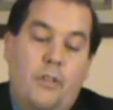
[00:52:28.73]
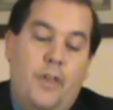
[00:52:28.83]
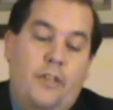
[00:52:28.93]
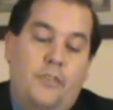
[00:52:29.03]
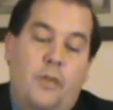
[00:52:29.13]

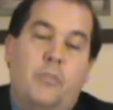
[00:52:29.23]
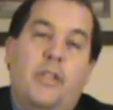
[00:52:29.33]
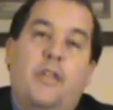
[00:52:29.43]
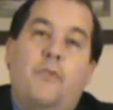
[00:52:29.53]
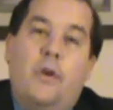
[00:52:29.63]
They said,
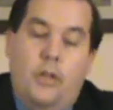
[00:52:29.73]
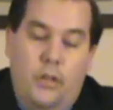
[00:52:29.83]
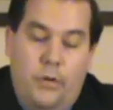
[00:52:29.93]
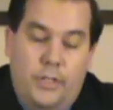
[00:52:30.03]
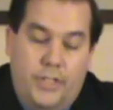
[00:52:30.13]
Believe on the
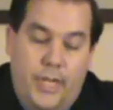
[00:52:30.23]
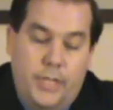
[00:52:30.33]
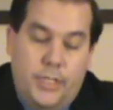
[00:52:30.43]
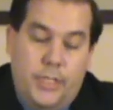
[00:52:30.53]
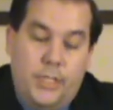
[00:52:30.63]
Lord
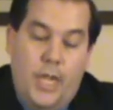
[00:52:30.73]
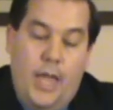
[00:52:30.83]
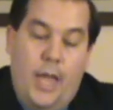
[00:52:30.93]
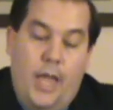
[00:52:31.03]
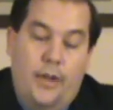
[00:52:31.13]
Jesus,
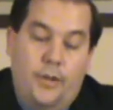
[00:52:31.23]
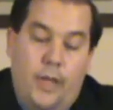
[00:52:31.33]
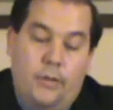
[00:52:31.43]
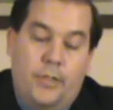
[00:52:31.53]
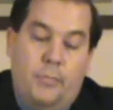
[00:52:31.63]
and
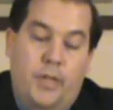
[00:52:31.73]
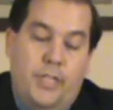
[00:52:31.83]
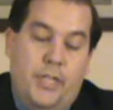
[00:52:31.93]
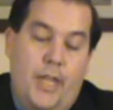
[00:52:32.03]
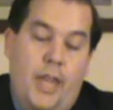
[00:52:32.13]
thou shalt be
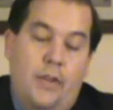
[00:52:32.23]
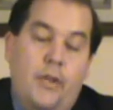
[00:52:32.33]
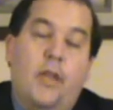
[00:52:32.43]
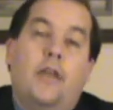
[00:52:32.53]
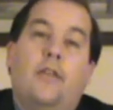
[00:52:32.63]

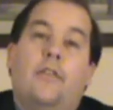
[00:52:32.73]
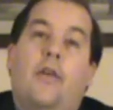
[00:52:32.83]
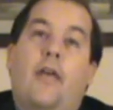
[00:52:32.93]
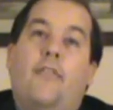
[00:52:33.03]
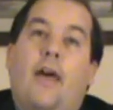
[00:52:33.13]
saved,
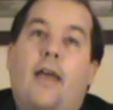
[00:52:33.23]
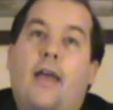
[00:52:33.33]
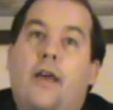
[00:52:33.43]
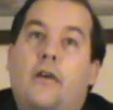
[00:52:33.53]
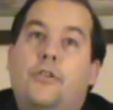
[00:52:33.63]
and thy
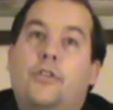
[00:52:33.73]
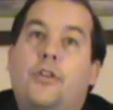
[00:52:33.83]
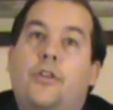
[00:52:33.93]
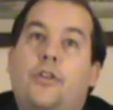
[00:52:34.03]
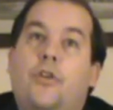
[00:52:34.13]

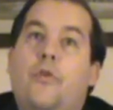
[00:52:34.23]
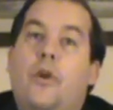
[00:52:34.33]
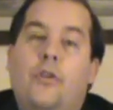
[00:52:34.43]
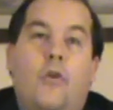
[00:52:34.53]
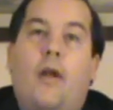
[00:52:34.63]
house,
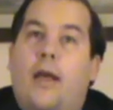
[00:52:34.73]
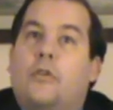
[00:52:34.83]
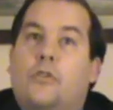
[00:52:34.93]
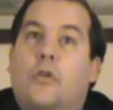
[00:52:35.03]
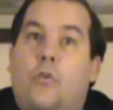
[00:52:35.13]
you and your
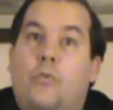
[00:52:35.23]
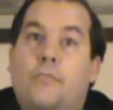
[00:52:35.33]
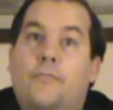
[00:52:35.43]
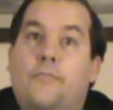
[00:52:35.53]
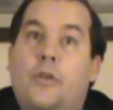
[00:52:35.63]
household.
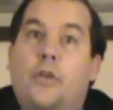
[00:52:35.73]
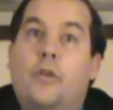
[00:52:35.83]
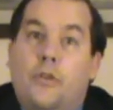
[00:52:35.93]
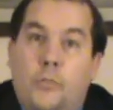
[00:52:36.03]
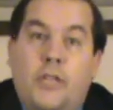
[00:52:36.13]

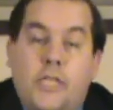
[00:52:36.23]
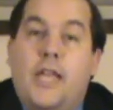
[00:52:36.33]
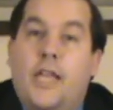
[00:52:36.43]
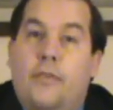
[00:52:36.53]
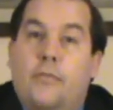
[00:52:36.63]
You'll be
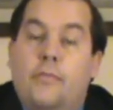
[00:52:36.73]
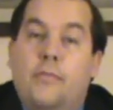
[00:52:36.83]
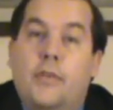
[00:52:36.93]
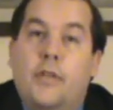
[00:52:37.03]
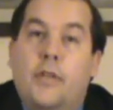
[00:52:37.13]
saved.
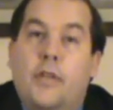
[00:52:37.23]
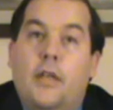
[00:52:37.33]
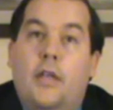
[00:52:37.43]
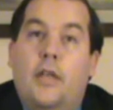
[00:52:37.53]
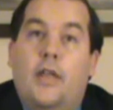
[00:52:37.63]

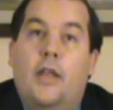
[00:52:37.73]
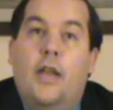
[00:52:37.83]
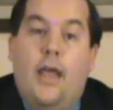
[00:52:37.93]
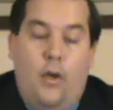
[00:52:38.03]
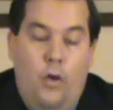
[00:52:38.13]

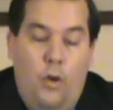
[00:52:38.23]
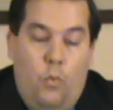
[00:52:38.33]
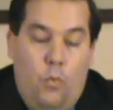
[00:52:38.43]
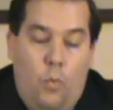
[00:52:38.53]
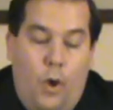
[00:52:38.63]
Now,
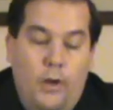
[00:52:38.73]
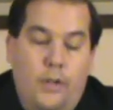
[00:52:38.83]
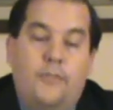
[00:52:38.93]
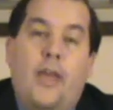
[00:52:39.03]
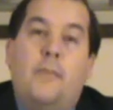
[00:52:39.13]
what
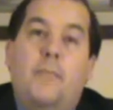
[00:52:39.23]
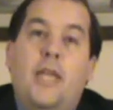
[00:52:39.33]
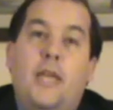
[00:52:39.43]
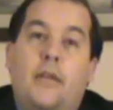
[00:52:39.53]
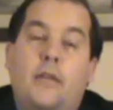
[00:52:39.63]
does that
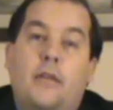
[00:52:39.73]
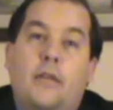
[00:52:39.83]
mean?